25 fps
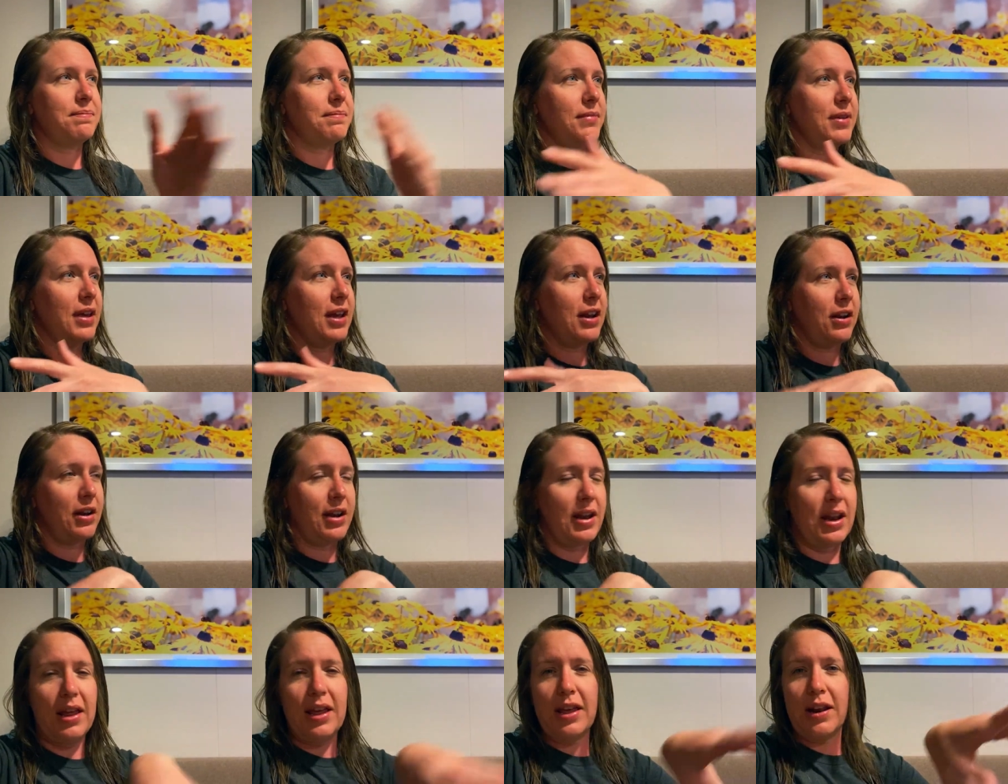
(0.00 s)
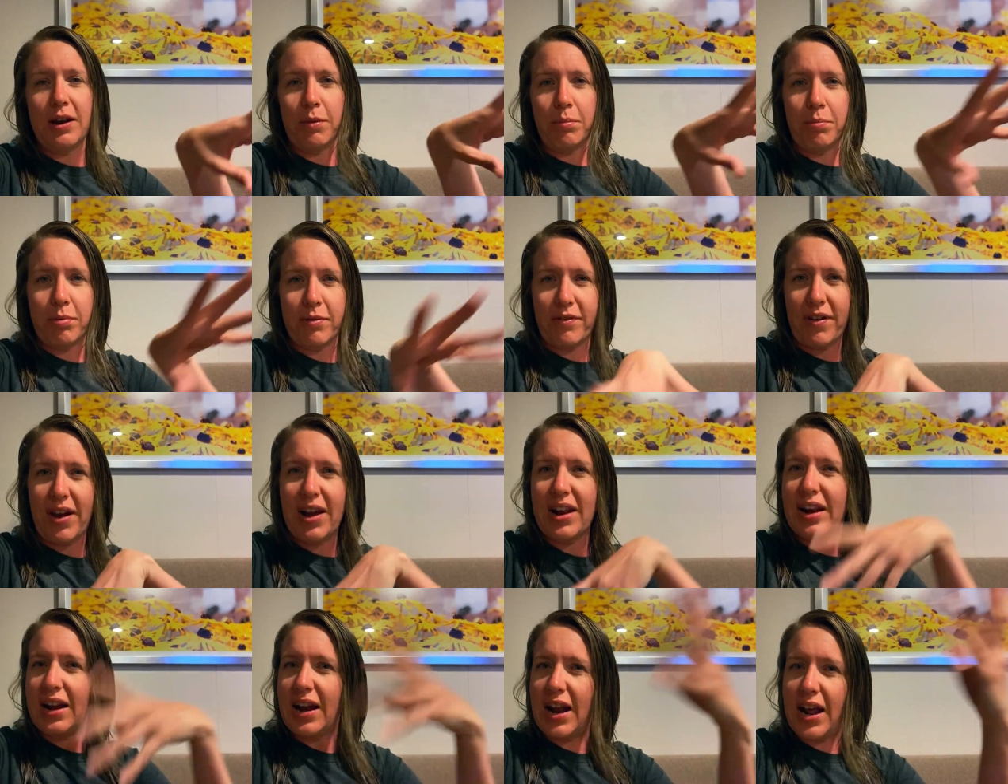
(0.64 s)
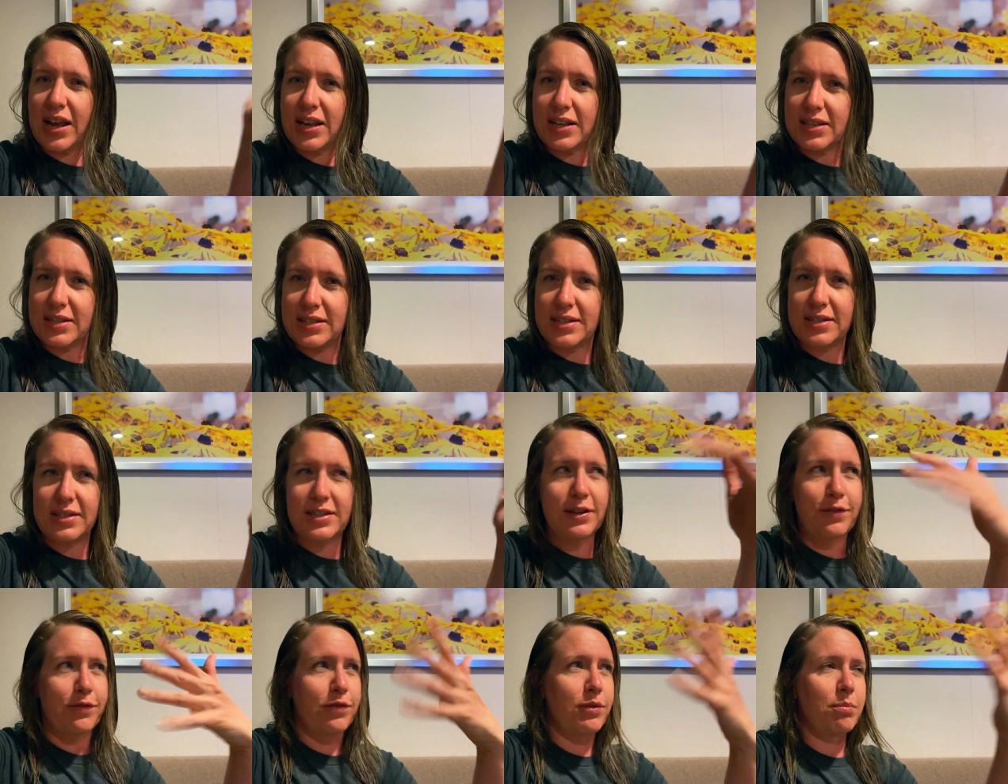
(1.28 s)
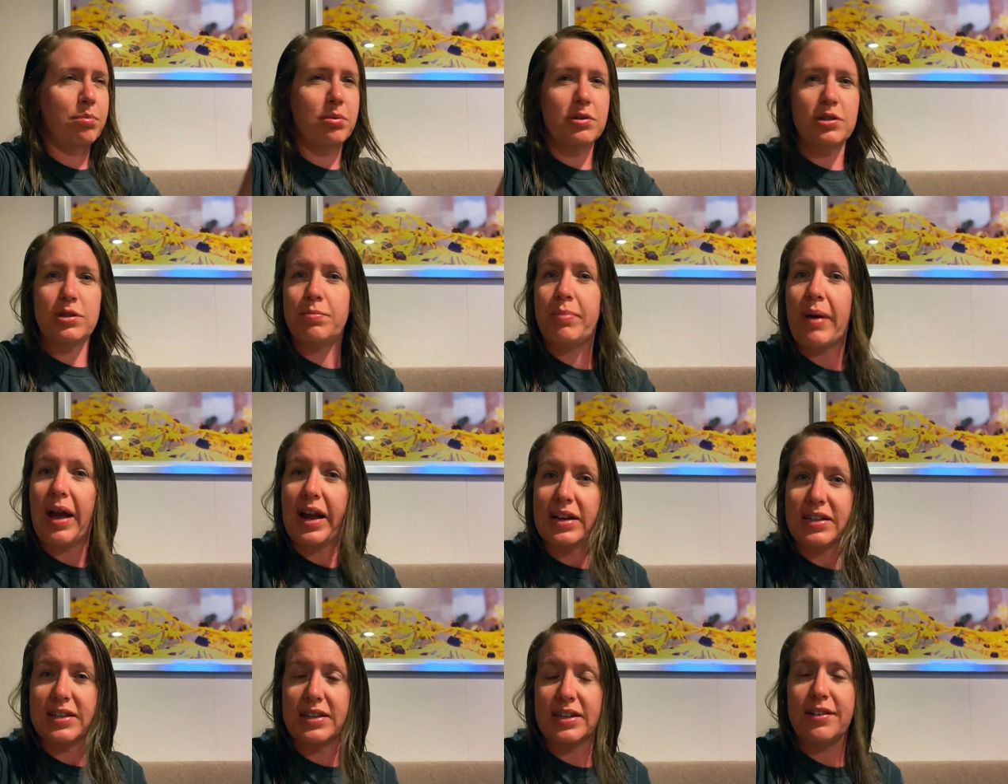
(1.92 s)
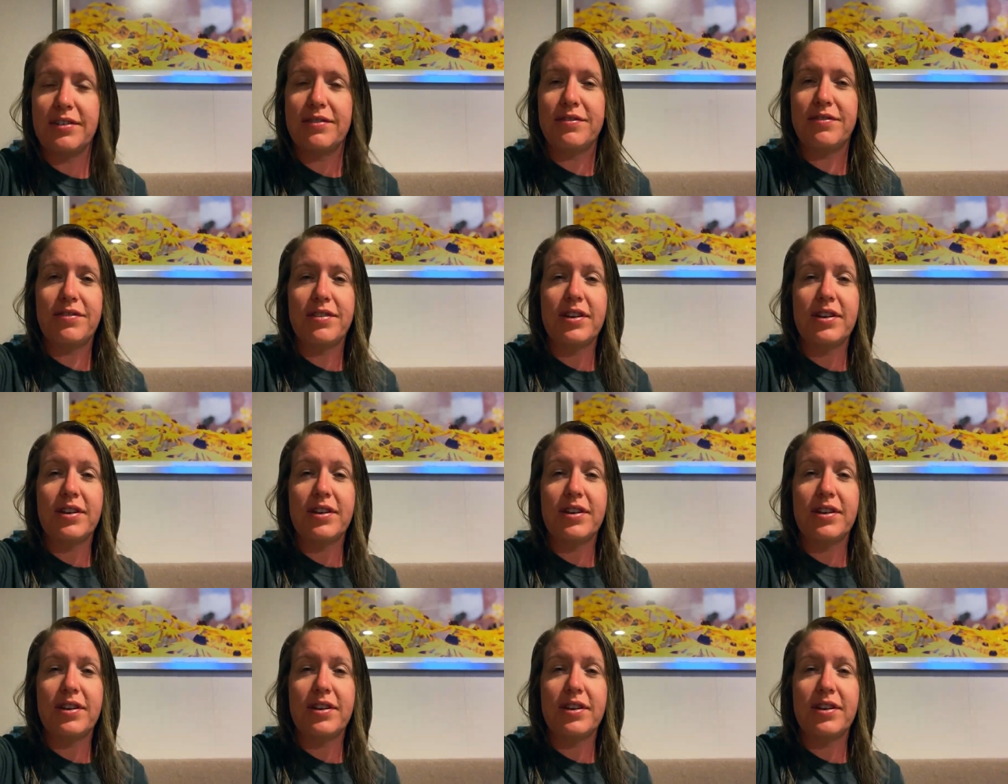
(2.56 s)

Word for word: it'll provide a nice, different perspective.